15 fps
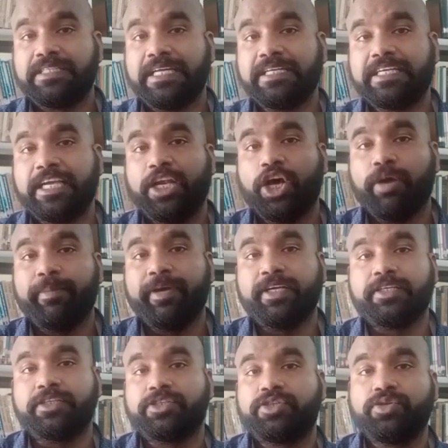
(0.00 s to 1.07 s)
10
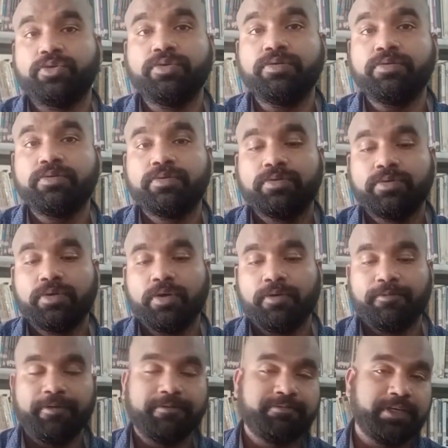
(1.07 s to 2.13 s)
kilometers to
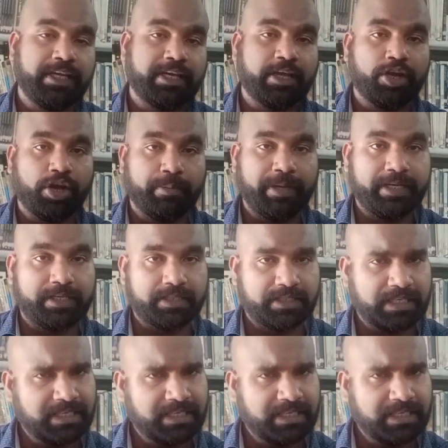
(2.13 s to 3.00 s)
50 kilometers.